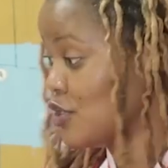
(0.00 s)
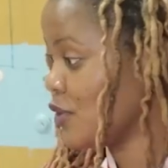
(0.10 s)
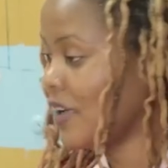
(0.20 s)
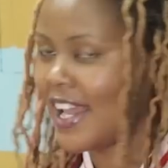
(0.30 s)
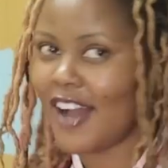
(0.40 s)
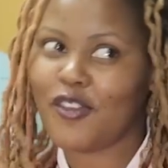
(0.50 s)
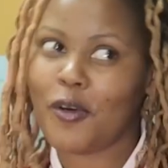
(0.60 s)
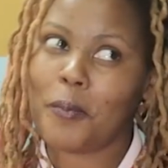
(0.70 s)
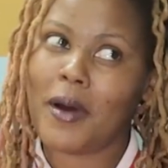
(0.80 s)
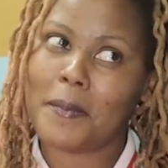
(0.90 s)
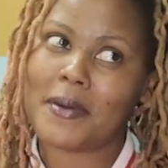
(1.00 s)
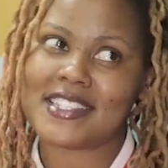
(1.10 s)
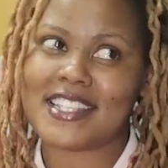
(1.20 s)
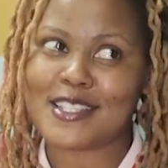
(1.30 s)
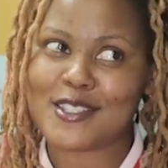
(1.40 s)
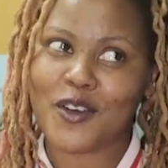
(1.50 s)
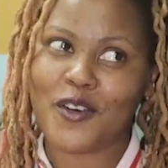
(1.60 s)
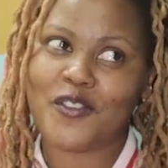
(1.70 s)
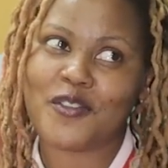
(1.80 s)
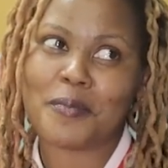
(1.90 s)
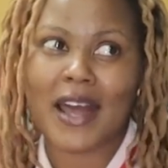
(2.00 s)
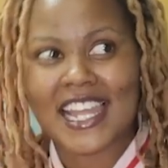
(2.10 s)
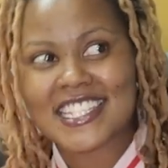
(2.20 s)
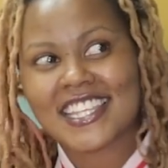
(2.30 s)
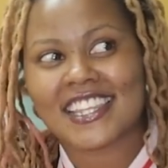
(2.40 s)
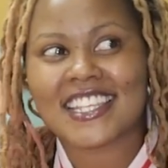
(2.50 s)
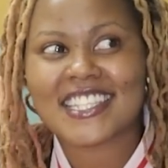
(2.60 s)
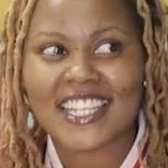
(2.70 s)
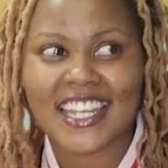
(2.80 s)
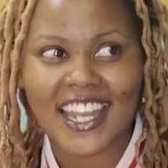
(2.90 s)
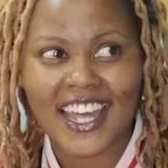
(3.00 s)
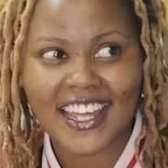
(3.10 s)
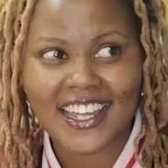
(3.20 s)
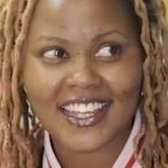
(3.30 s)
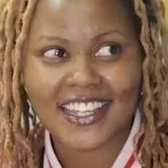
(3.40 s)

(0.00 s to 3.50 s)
Julia for purposes of balancing the gender.